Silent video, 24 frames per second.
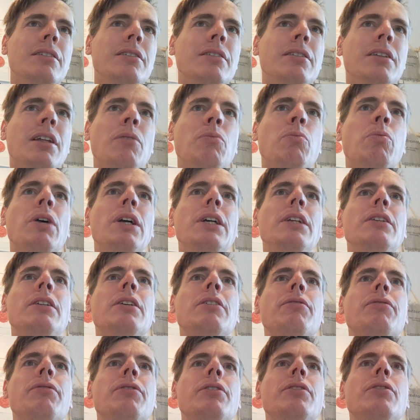That weight
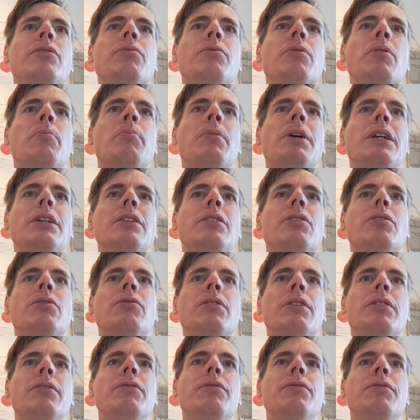difference will make the
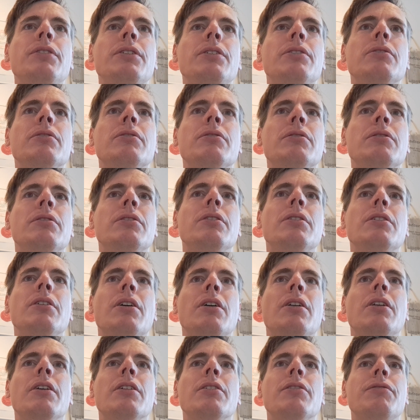Swift feel
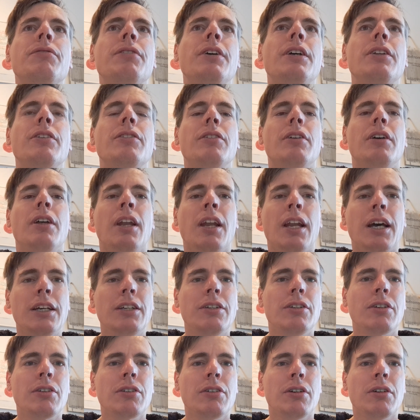a lot faster. A
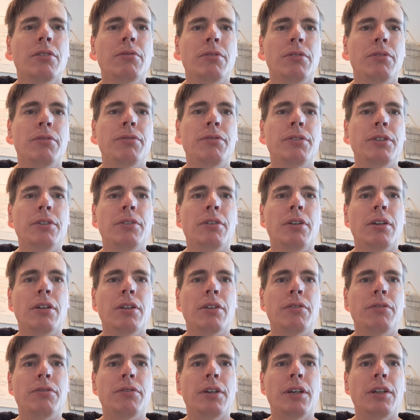lighter car will feel a
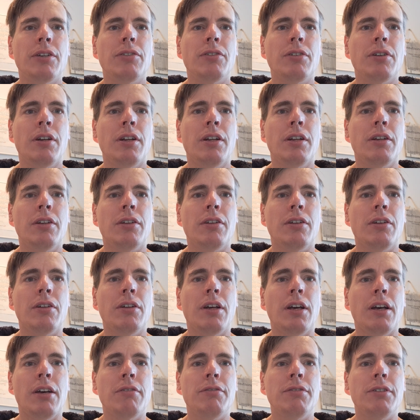lot faster than a
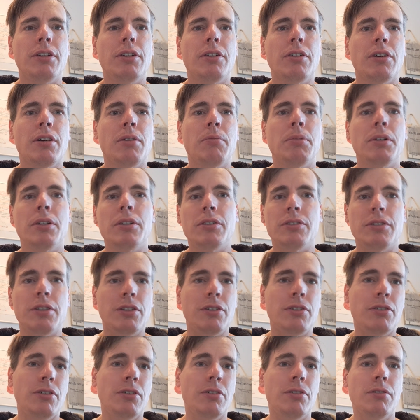heavy car because
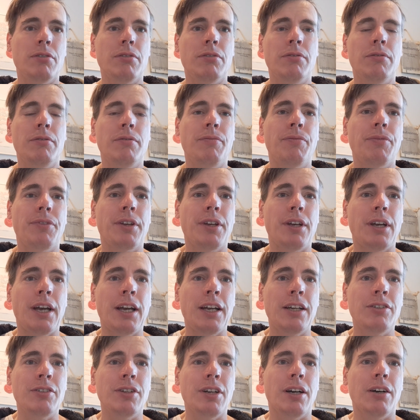it's so
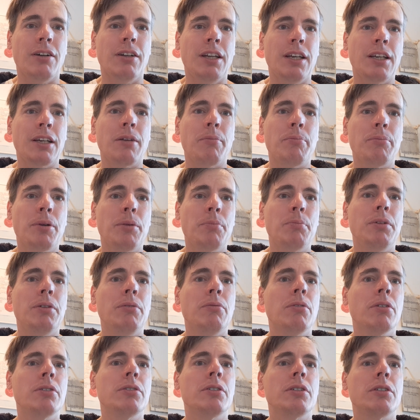agile, like a puppy
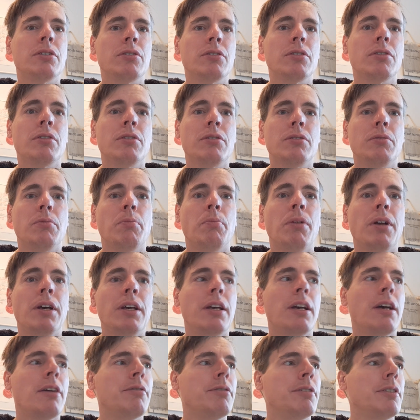wanting to go to
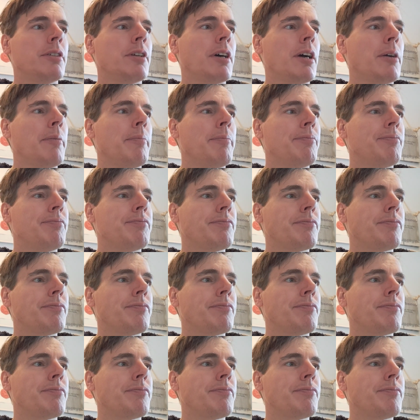play every time.